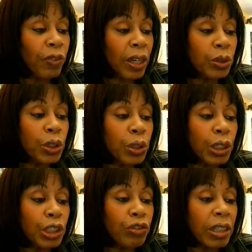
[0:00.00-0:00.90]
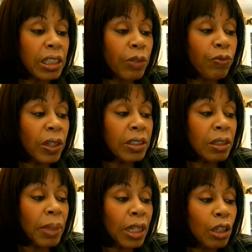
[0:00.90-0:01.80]
fails to address the
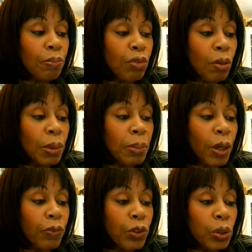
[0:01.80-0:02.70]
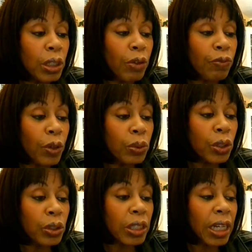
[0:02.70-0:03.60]
fundamental problem of using
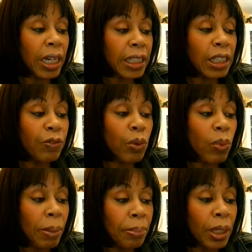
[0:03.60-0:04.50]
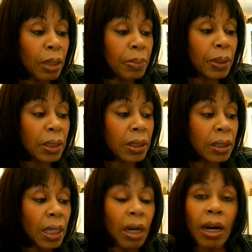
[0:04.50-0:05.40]
photos collected for one purpose,
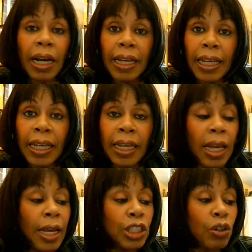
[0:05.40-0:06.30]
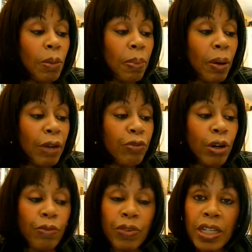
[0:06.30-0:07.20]
that is to apply for
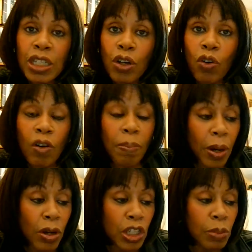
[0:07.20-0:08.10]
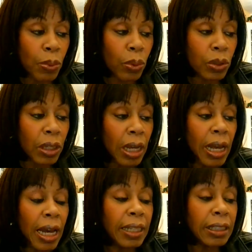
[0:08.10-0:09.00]
a visa or a passport,
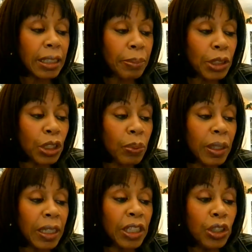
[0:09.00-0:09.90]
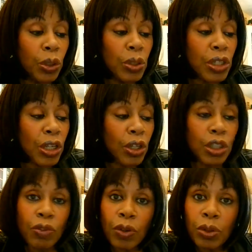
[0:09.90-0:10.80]
and subsequently using
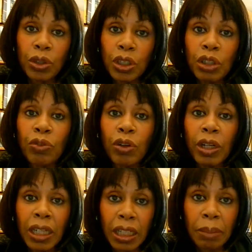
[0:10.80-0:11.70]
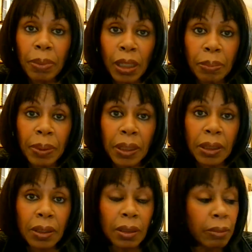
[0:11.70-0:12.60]
those photos for another
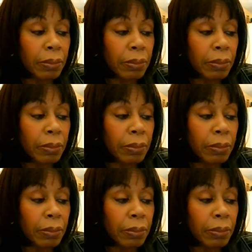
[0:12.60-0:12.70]
purpose.